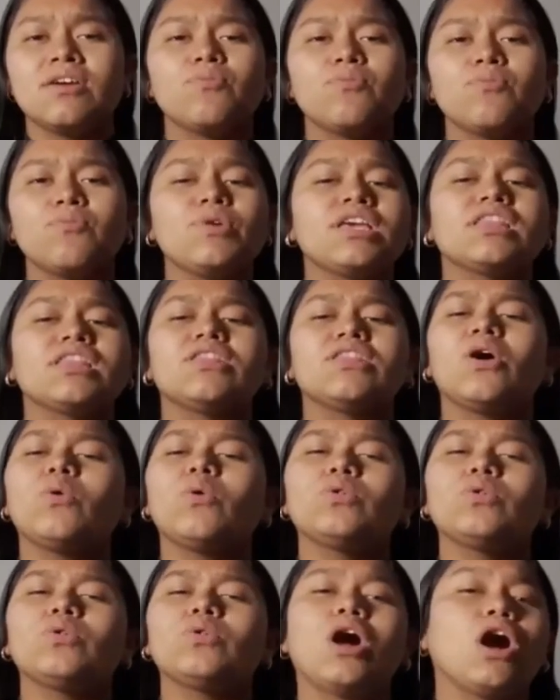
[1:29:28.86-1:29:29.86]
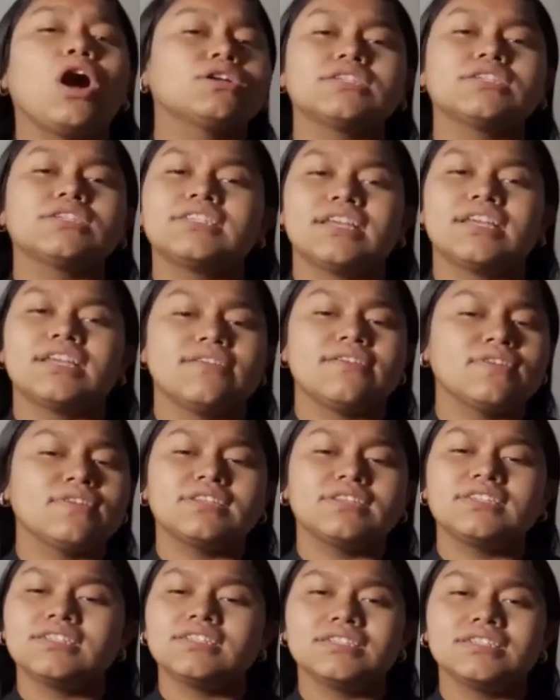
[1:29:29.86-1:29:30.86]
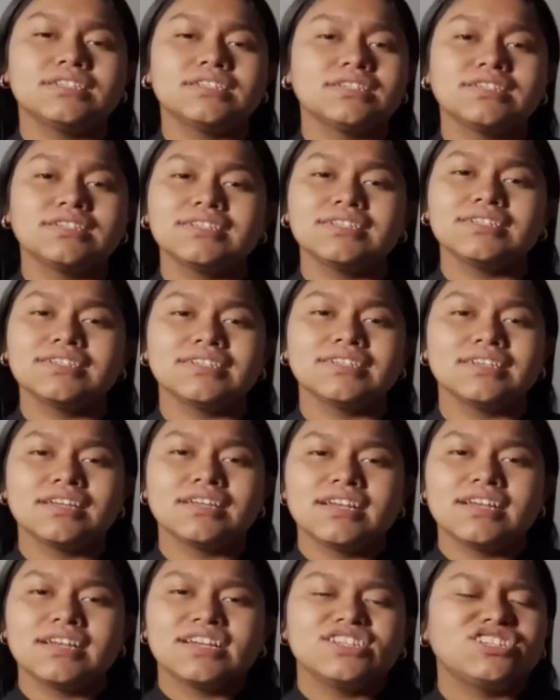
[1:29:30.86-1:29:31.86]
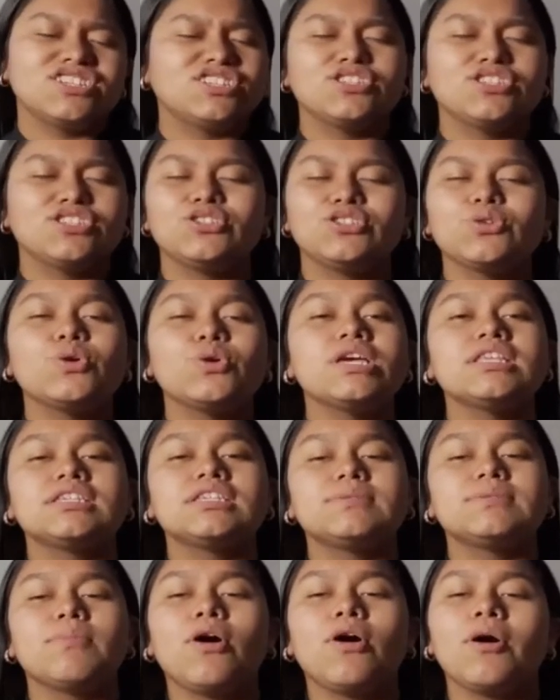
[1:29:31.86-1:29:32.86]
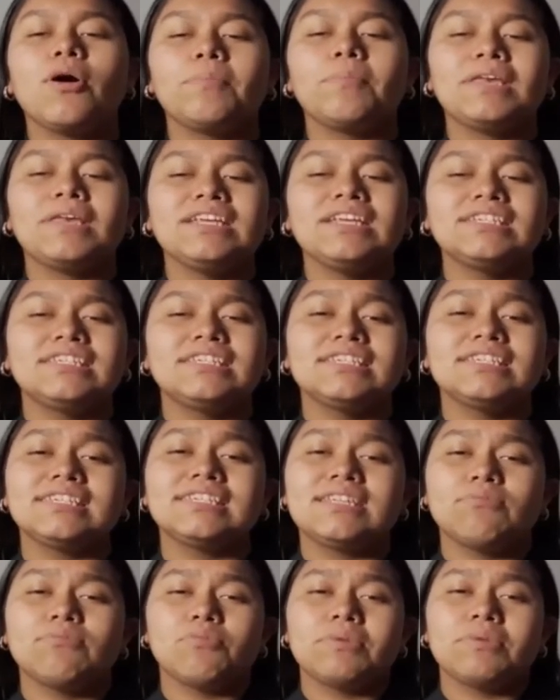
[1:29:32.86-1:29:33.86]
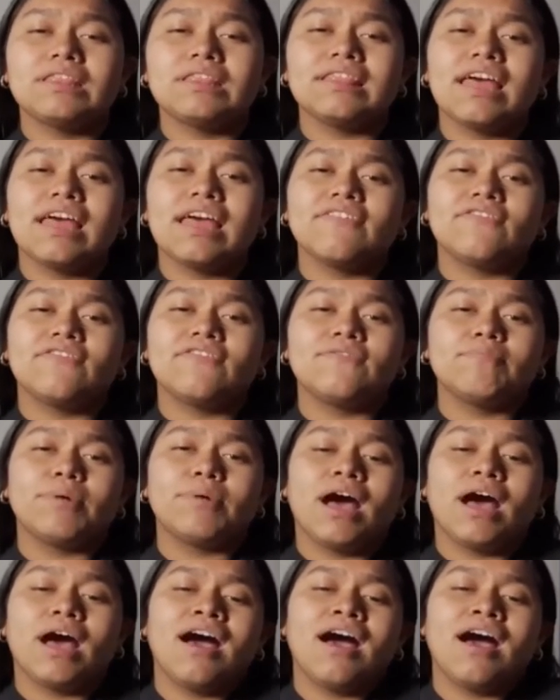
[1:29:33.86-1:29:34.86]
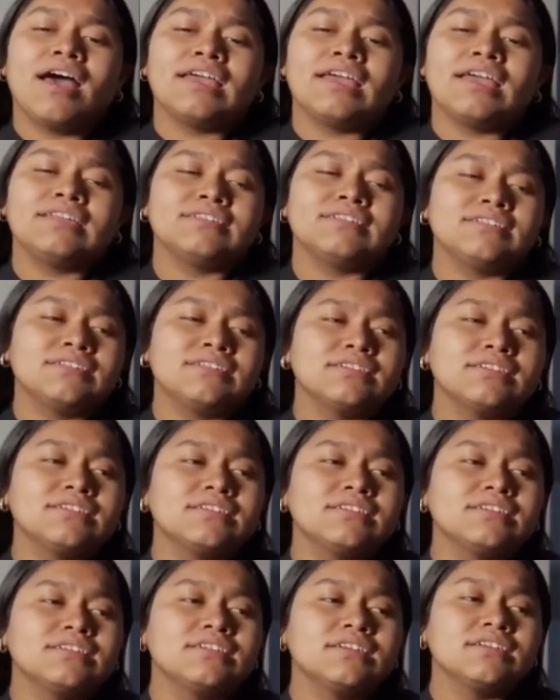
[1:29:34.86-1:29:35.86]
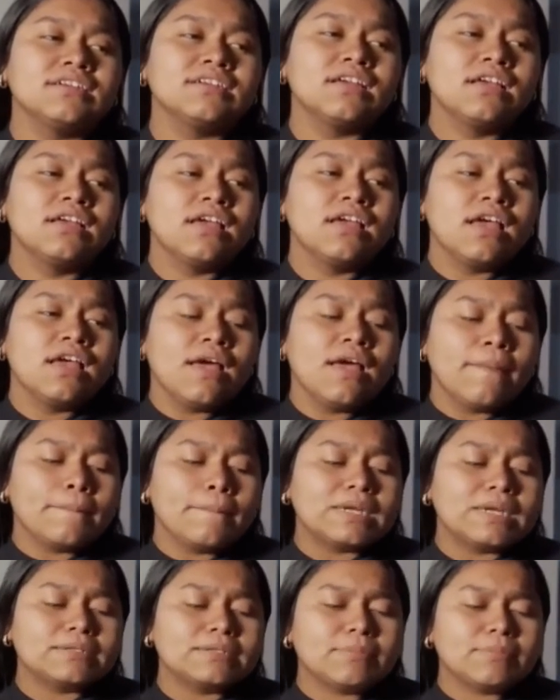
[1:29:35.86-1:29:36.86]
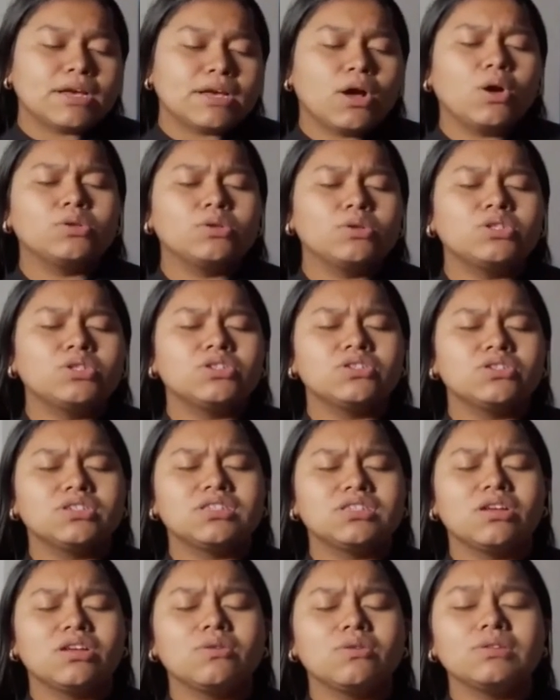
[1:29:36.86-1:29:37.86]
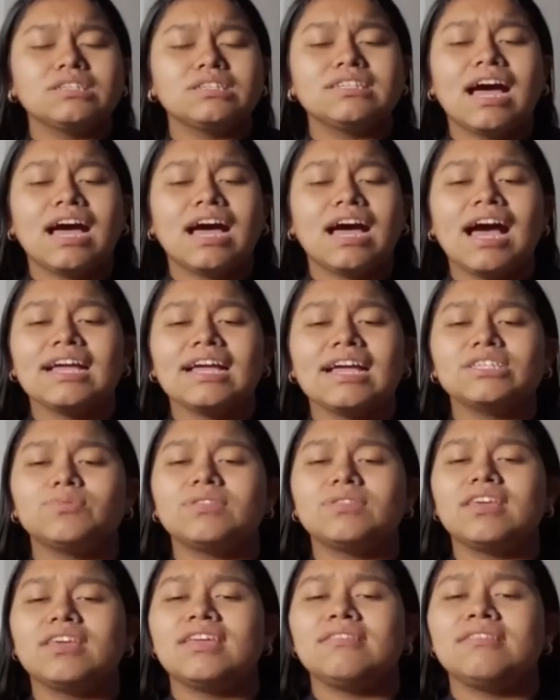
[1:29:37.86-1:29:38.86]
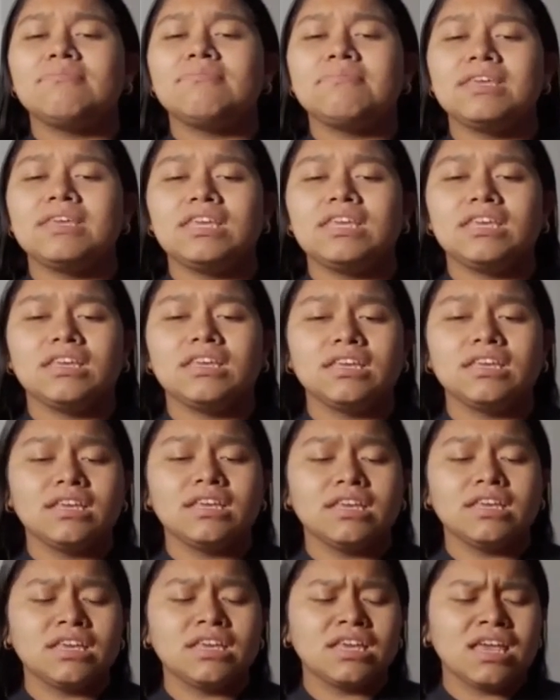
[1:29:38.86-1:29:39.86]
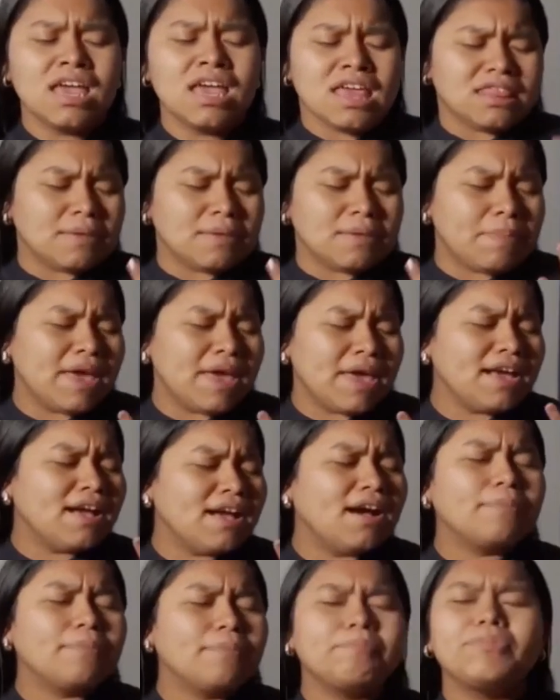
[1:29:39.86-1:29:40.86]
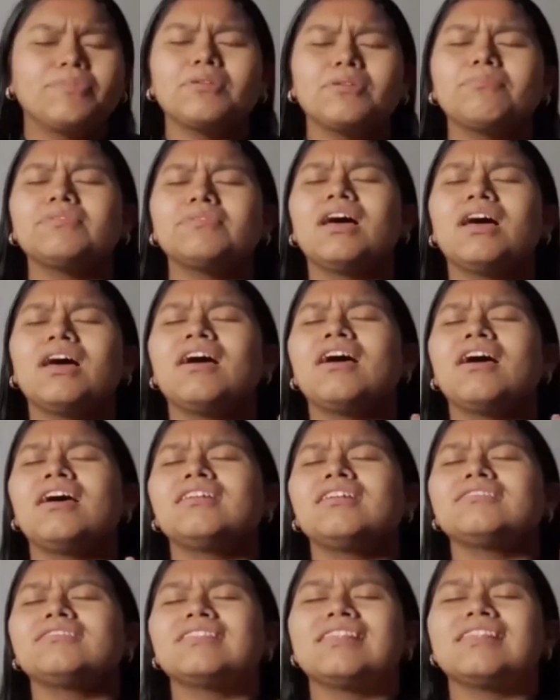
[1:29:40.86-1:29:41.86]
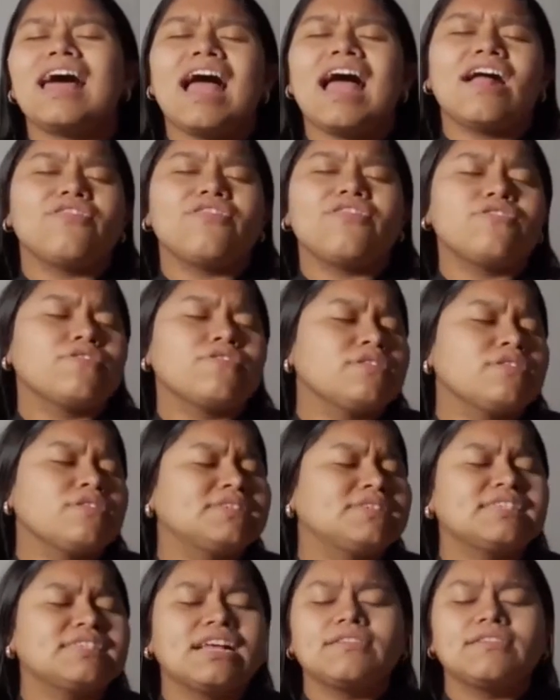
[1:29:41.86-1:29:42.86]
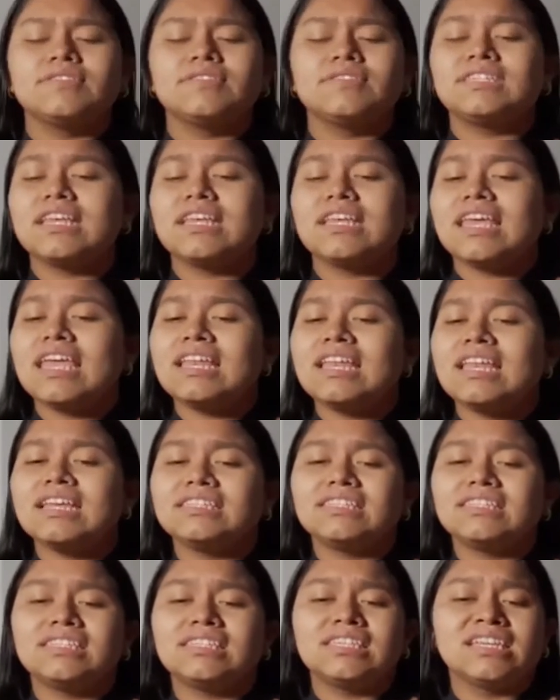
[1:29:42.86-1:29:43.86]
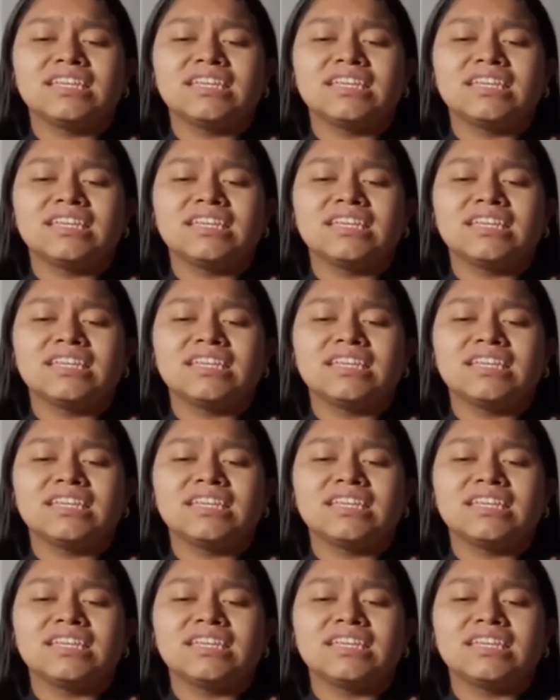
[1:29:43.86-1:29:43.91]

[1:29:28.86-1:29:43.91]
We can no longer save it. Just enjoy the small pieces that will be left behind. But as my culture slowly dies within me, they pick up the blood and lather themselves in it,